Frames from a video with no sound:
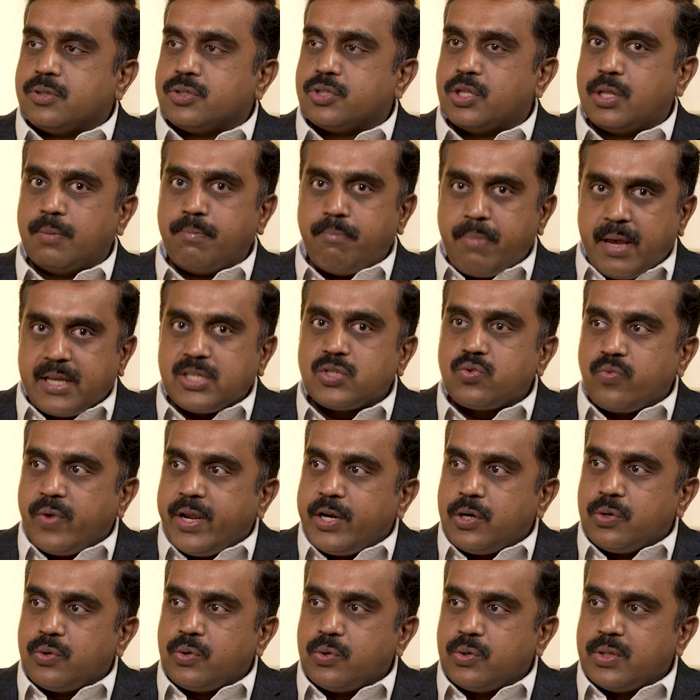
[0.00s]
So the best way
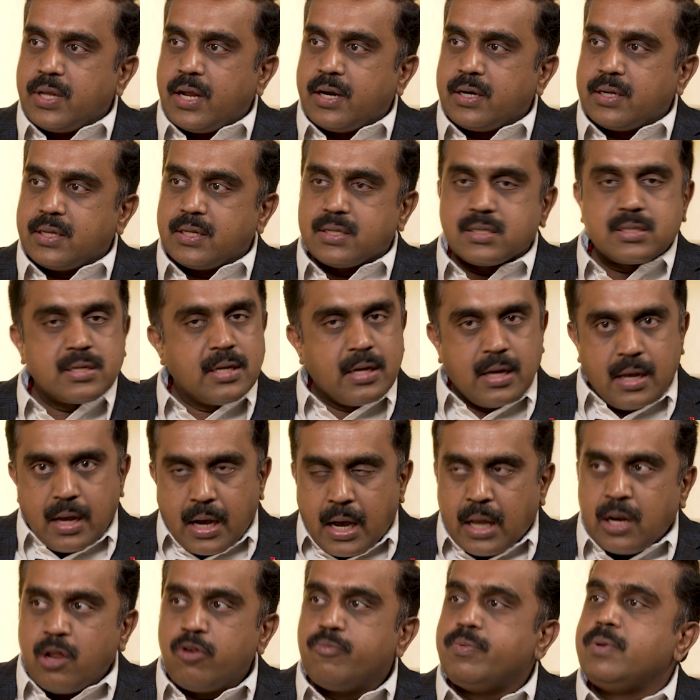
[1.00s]
to do that is
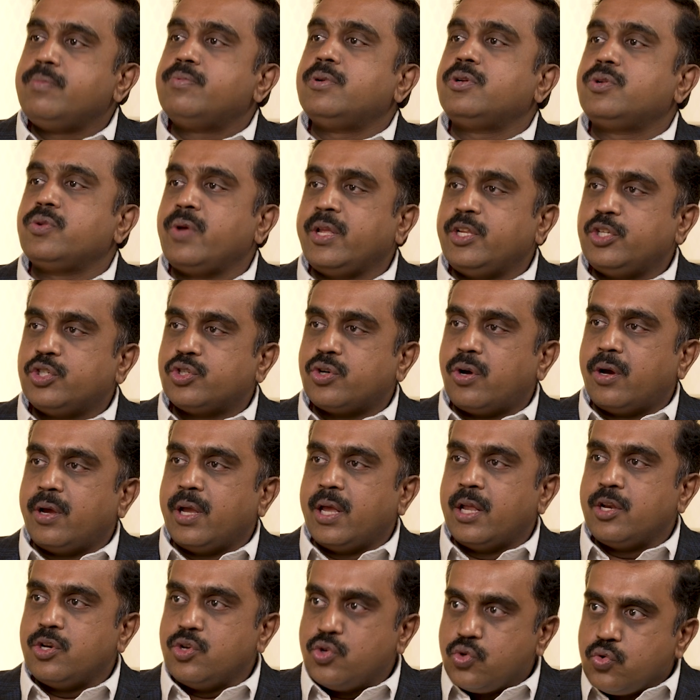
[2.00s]
allow people to enjoy
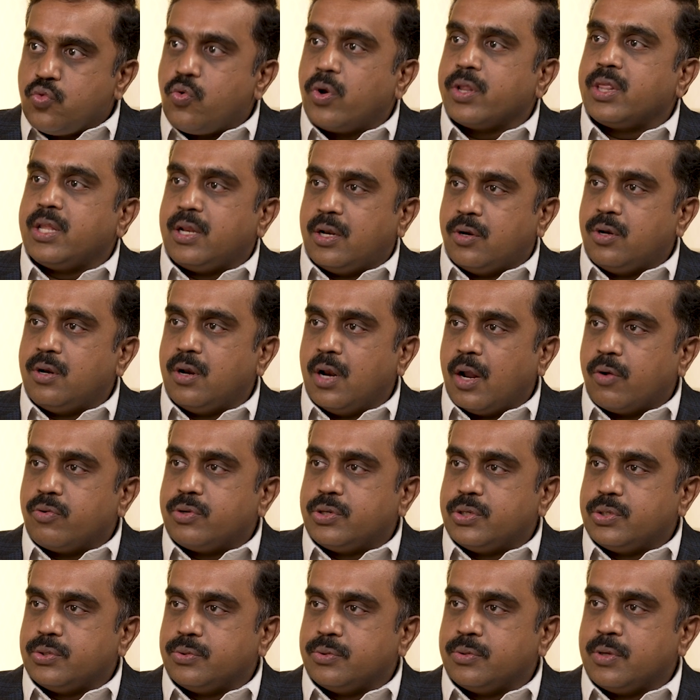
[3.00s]
and do what they love
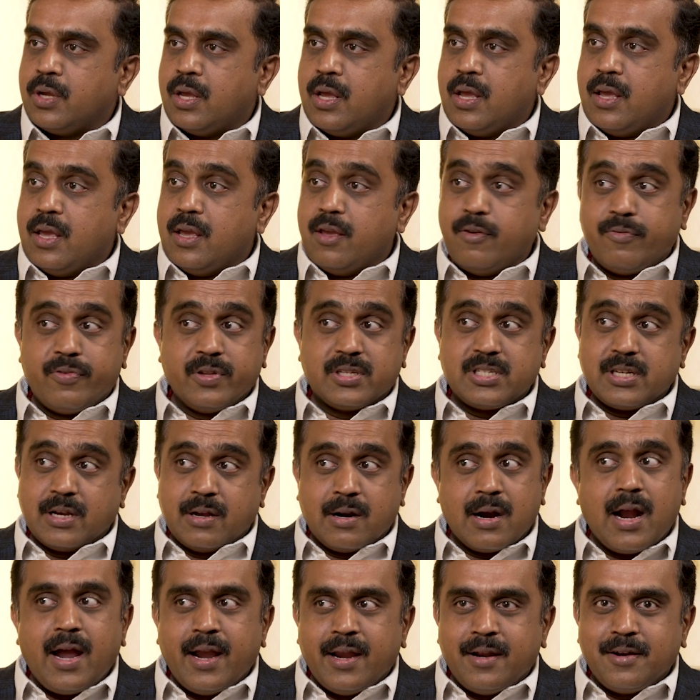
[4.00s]
to do. If it's a
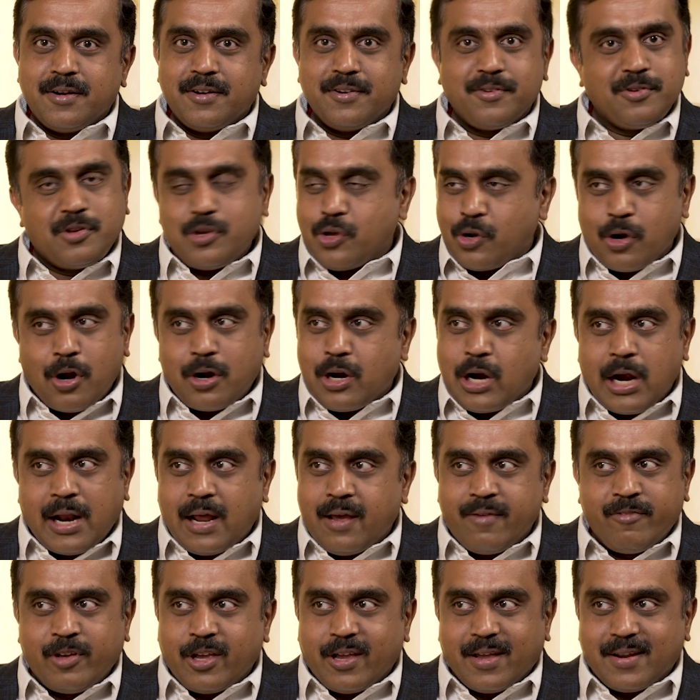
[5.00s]
grind, you're not
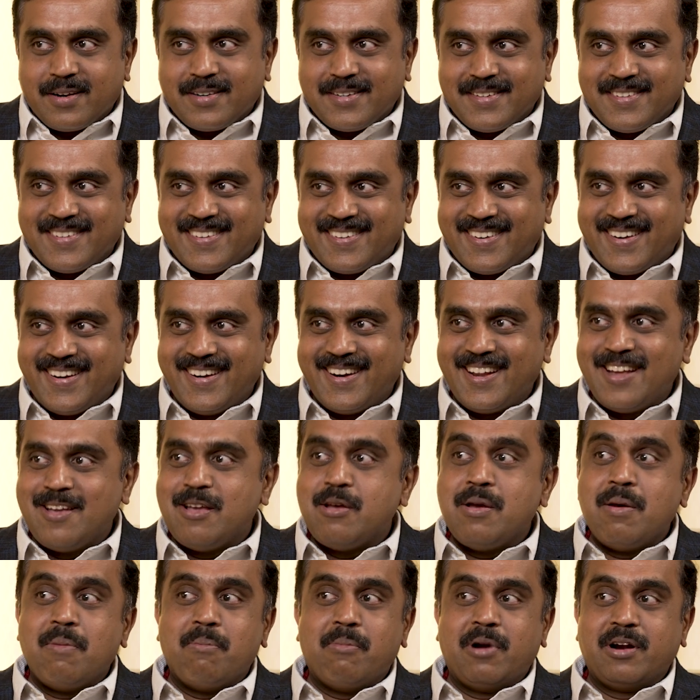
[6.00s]
loving it, right?
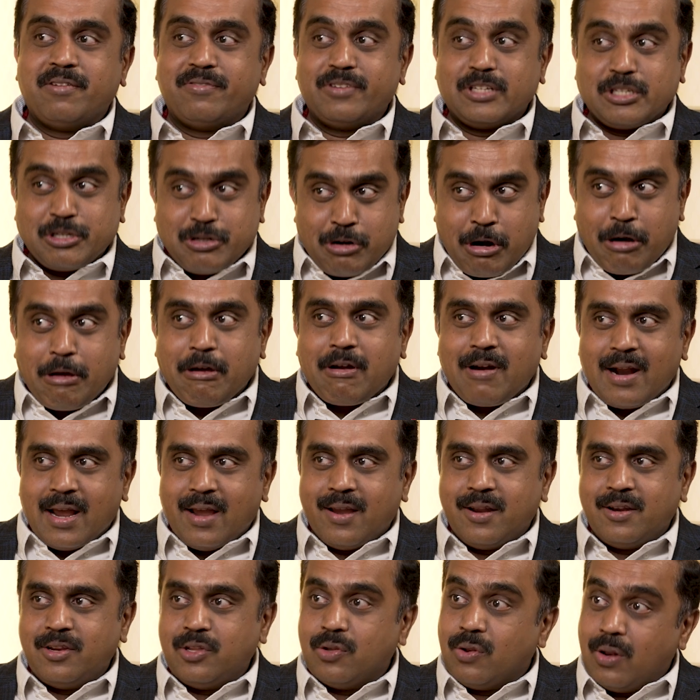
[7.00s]
But if it's not a
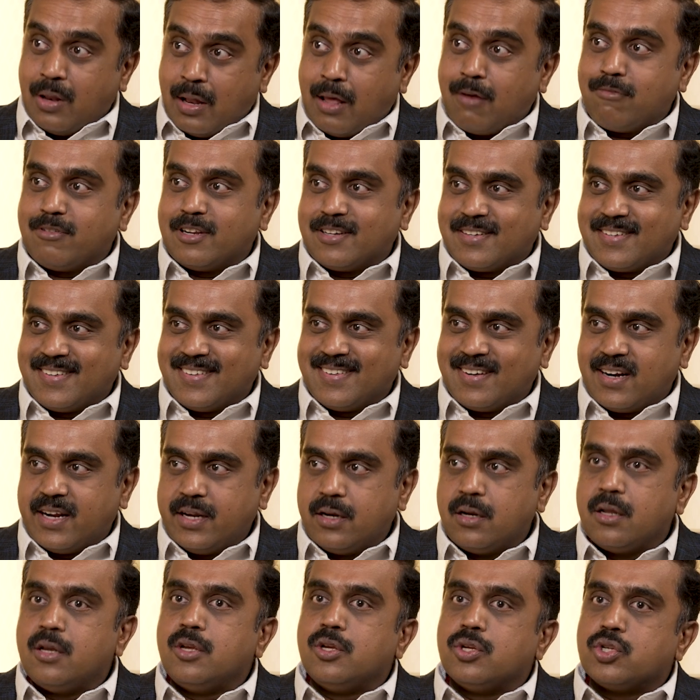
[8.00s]
grind, you love it,
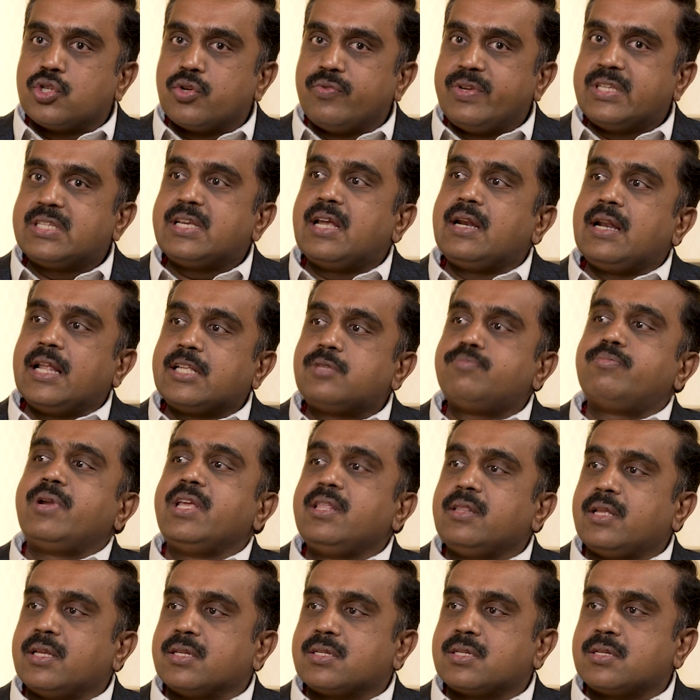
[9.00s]
right? So we said, let's bring
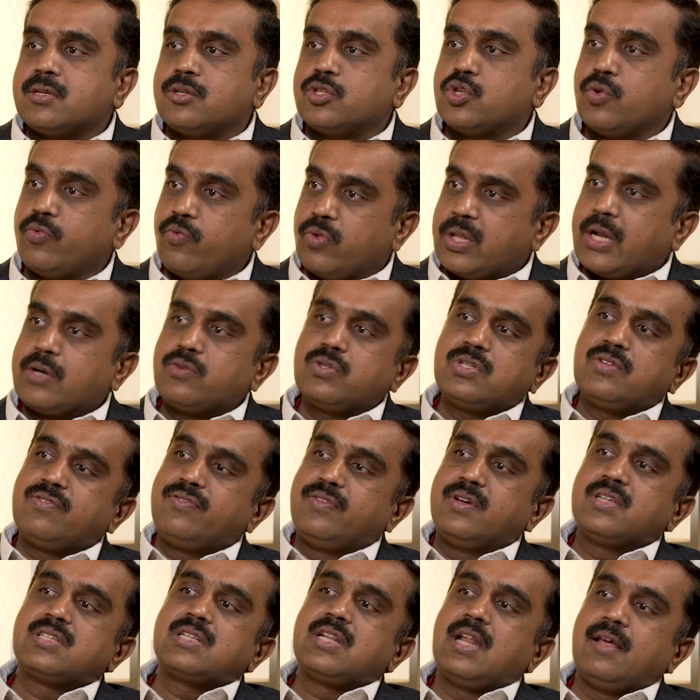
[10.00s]
this. So that was the
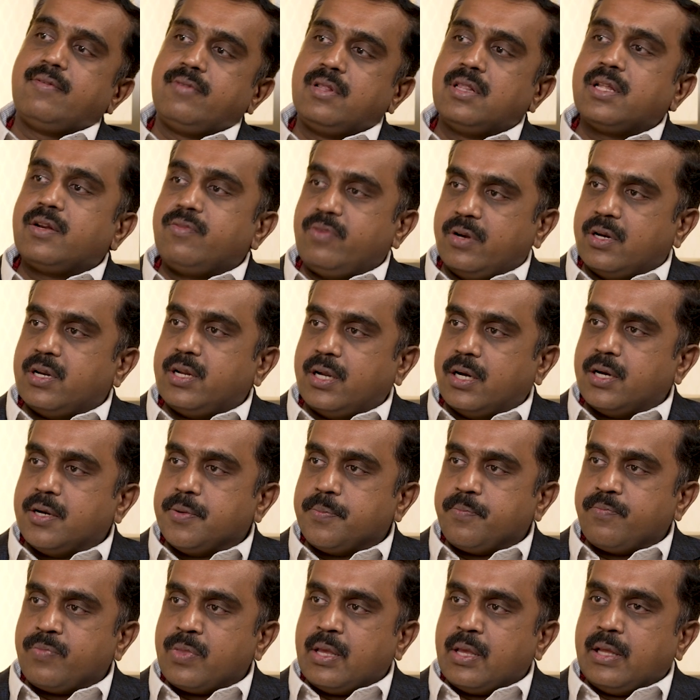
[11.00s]
first level that we did.
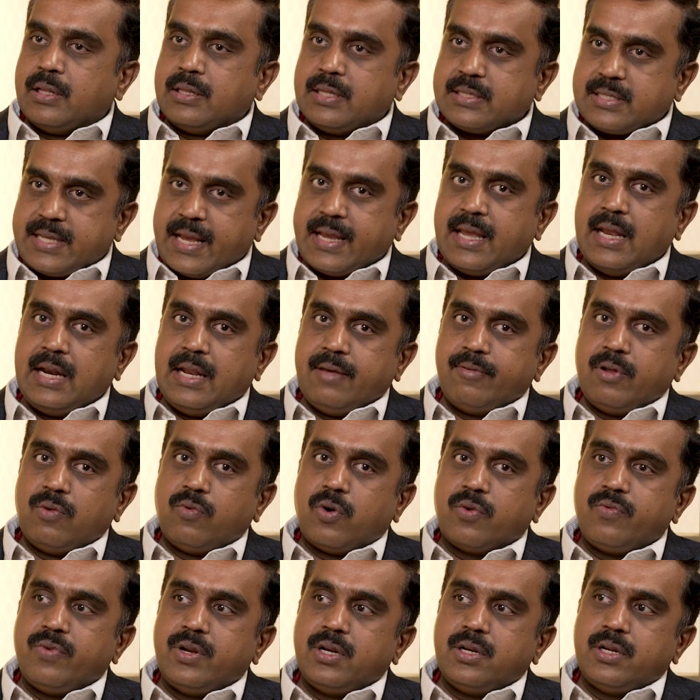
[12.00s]
The second level,
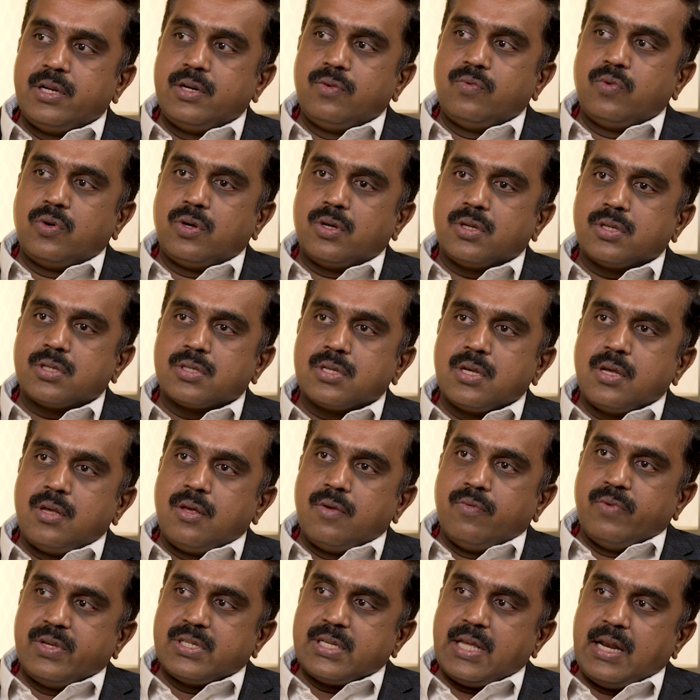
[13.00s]
what we did was,
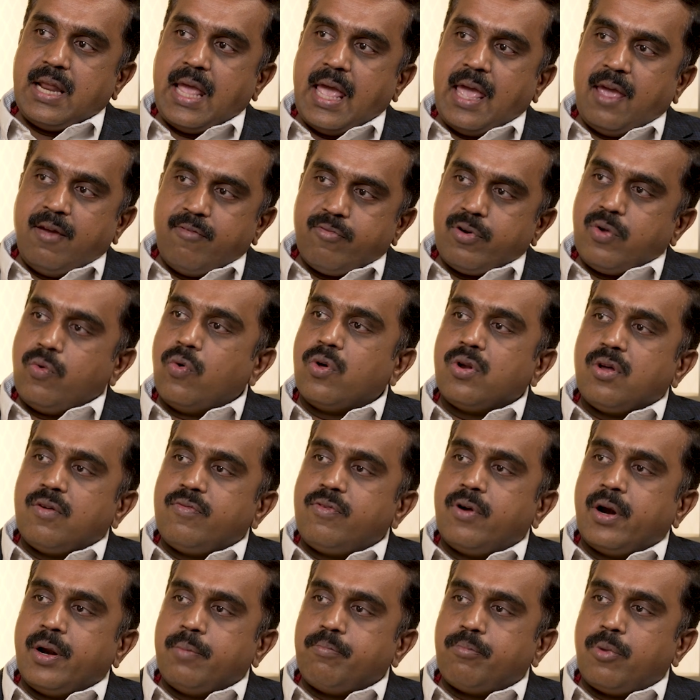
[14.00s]
we said every one of
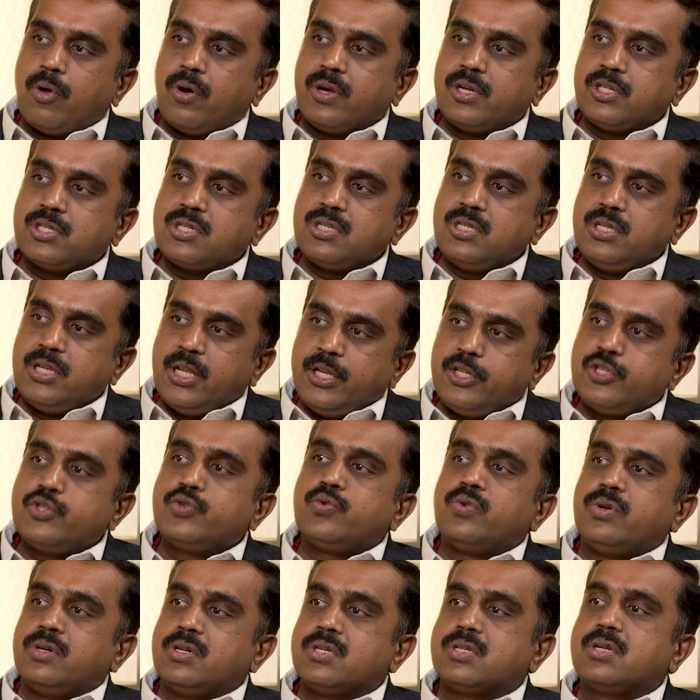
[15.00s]
our employees needs
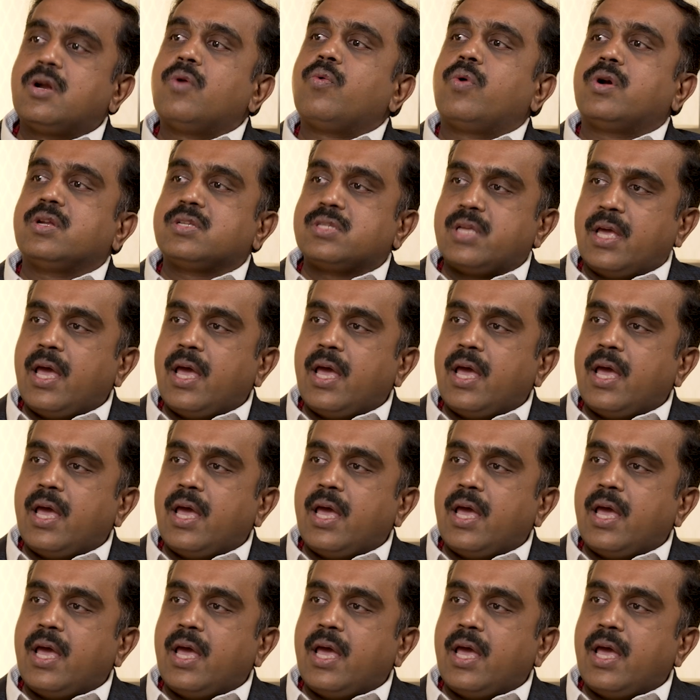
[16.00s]
to understand what is